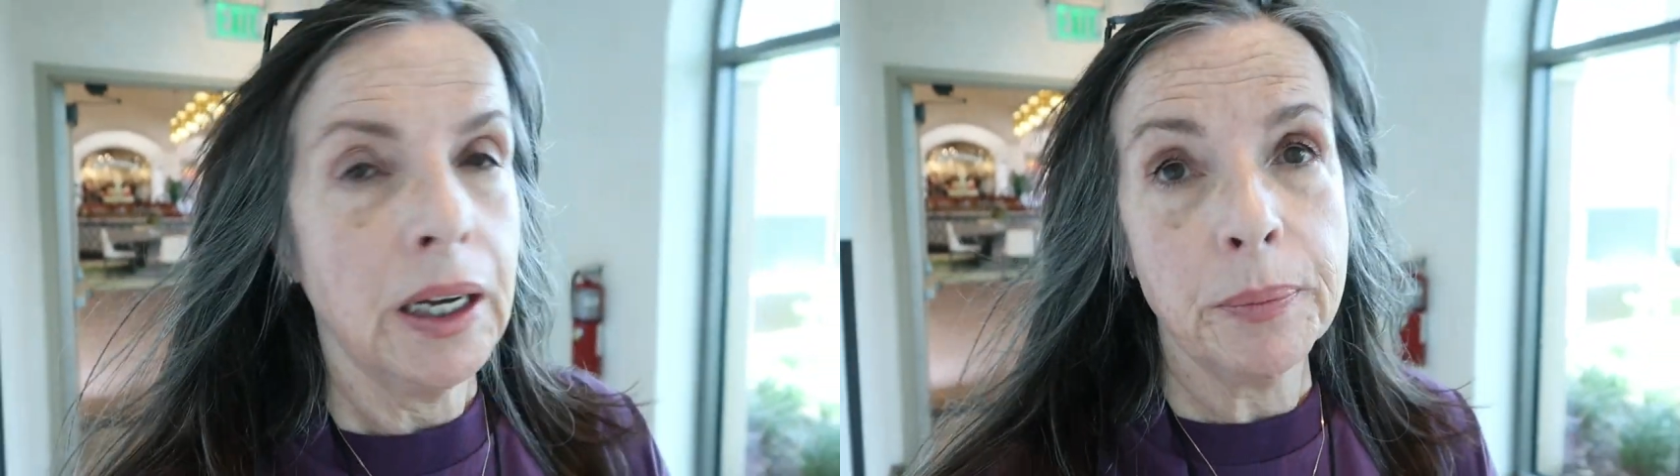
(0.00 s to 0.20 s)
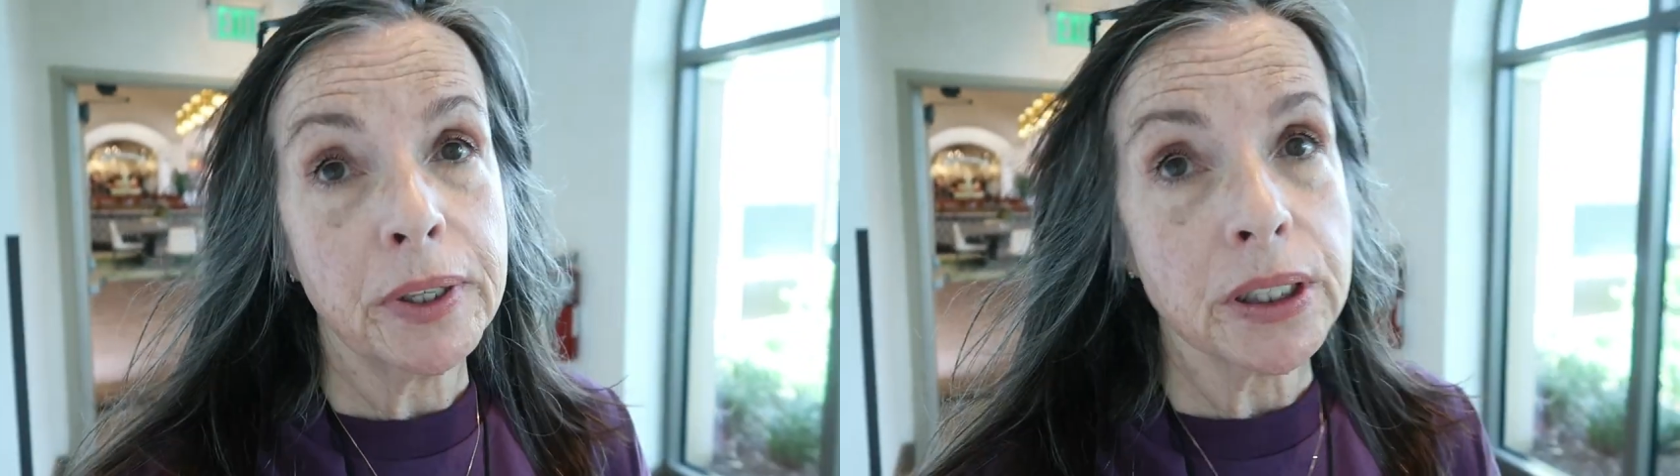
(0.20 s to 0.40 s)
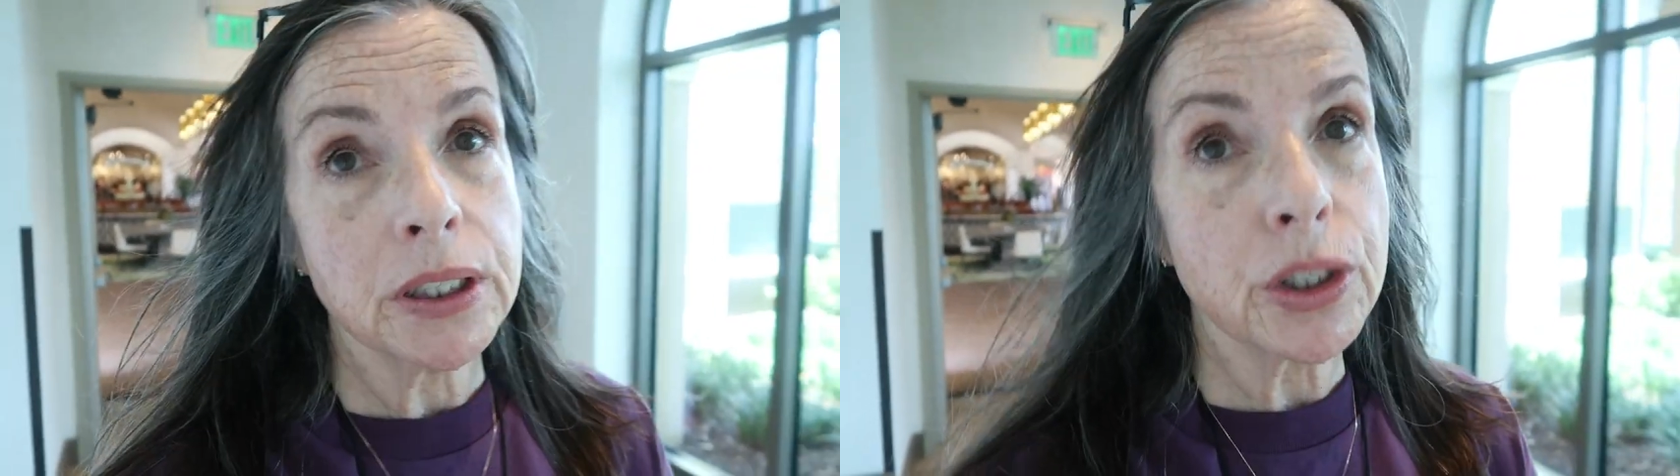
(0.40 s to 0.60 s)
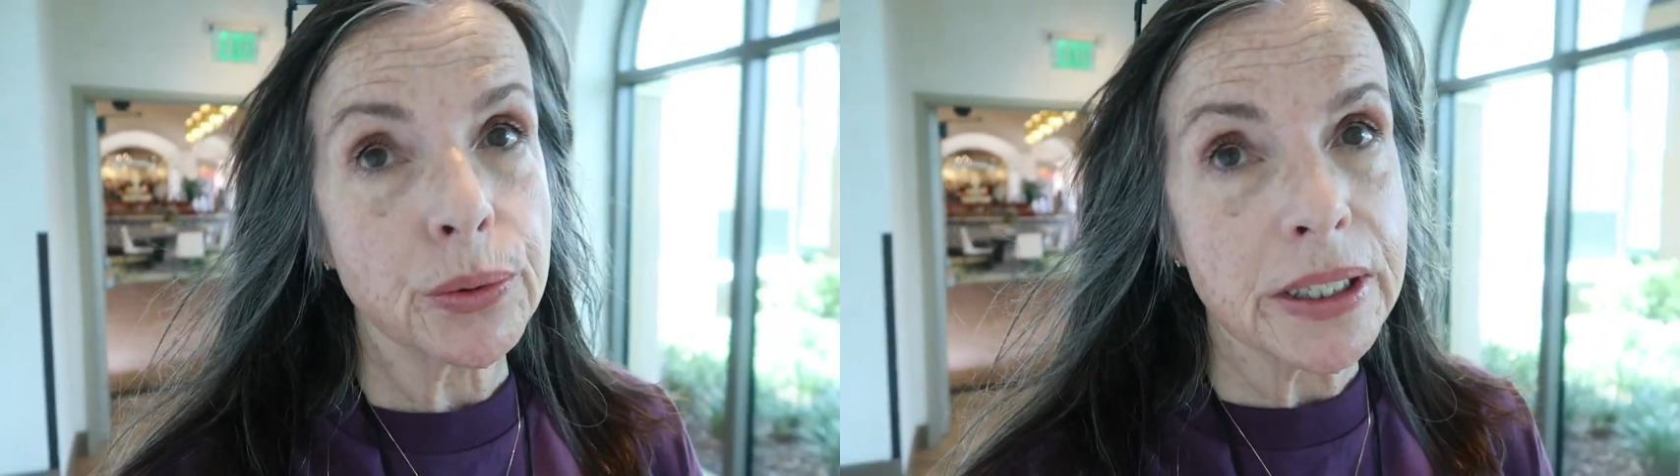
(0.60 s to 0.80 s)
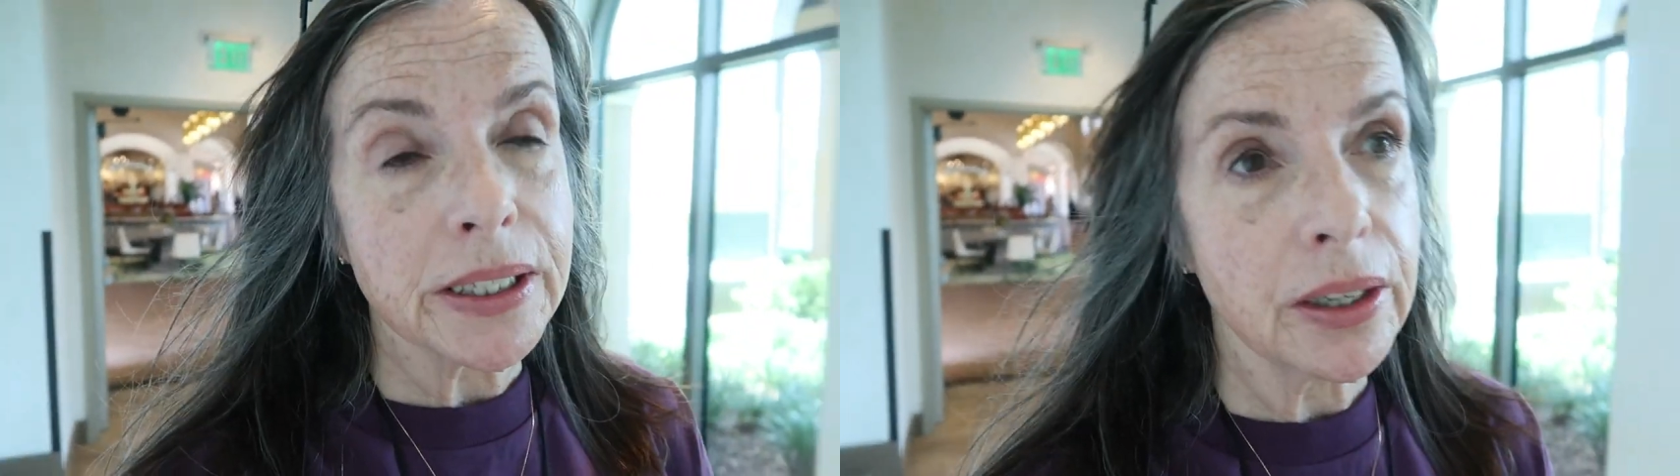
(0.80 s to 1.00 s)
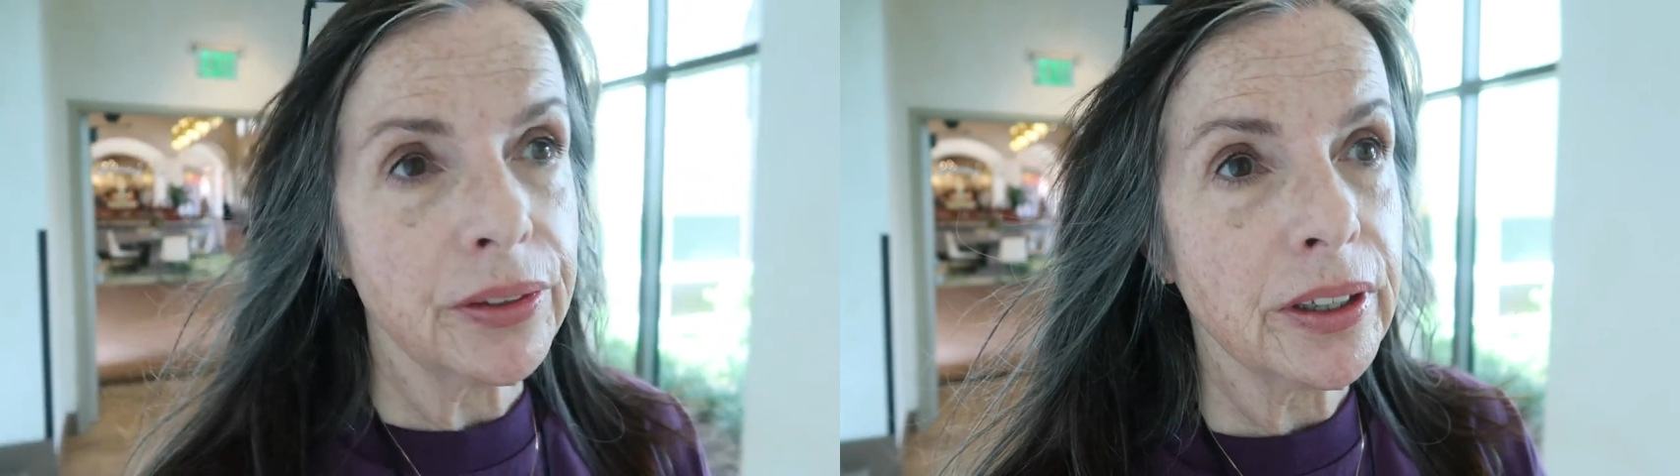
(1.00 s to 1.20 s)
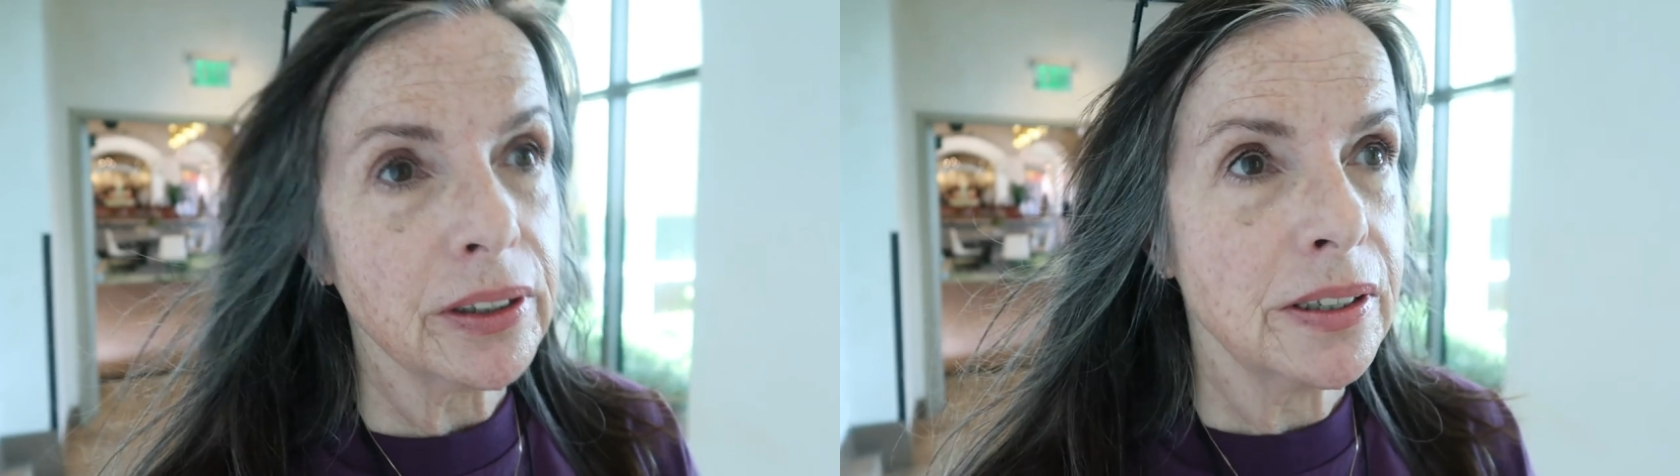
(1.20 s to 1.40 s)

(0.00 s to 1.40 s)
a million degrees out there.